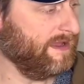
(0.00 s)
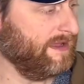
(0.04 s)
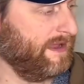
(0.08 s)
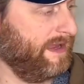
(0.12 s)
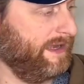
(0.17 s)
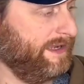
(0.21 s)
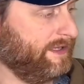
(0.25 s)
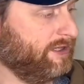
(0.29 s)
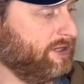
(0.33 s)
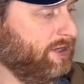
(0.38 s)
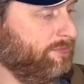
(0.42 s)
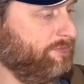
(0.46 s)

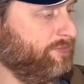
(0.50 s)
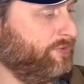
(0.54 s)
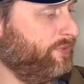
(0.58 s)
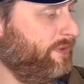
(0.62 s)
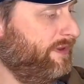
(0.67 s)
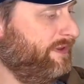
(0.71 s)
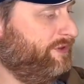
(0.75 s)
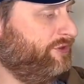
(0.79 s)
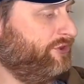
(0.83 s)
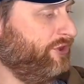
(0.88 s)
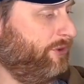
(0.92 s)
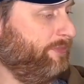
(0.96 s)
and it comes
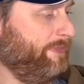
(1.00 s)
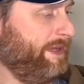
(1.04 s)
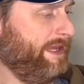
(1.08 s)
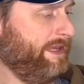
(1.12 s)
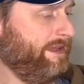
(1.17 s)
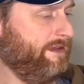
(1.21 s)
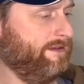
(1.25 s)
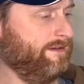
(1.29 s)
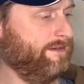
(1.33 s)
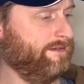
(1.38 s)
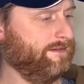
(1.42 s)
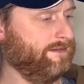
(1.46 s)
with dummy
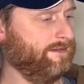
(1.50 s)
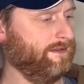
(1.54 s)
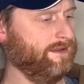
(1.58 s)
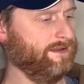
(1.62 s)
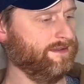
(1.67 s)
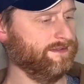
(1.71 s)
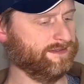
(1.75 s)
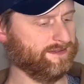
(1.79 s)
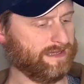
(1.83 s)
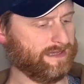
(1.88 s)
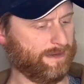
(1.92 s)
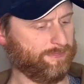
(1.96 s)

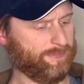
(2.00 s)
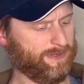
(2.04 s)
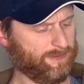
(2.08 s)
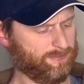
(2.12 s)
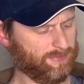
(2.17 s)
sappy